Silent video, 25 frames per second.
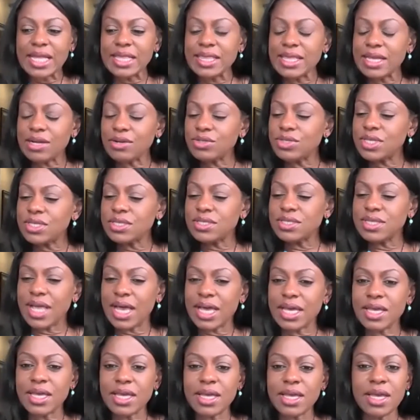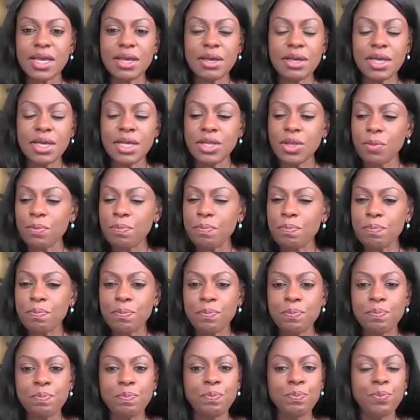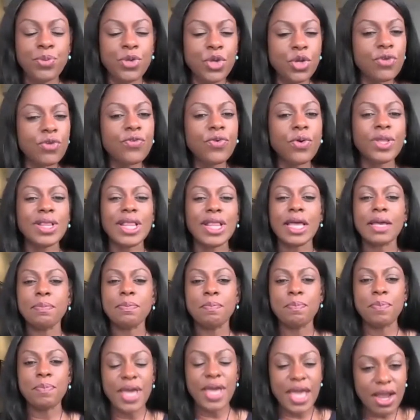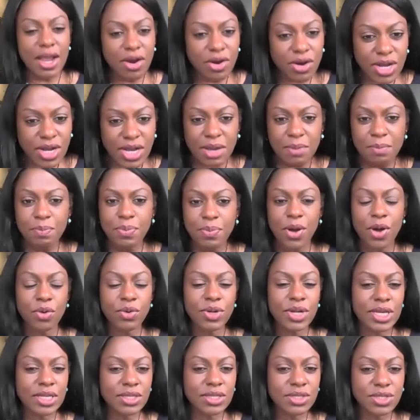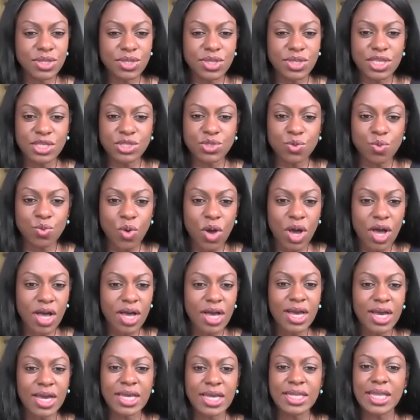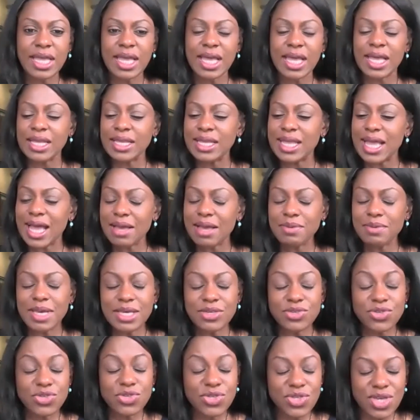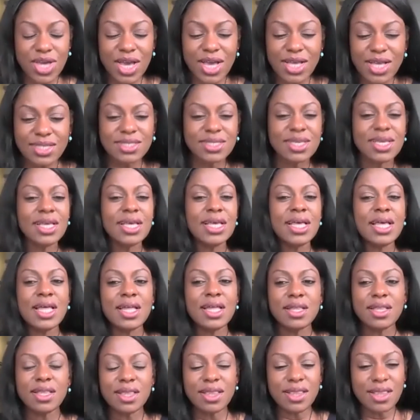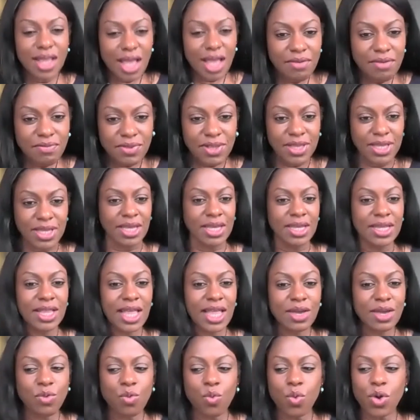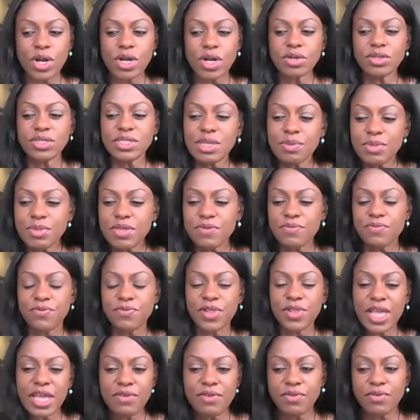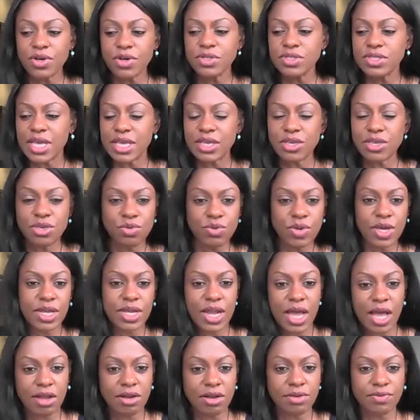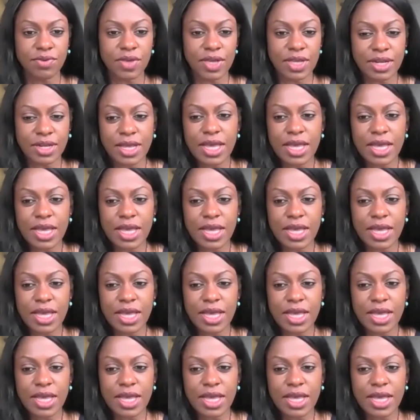And there's this like, beautiful like pear component to this wine. And I mean, it's just lovely. Like, what are some of the flavors that you get out of it?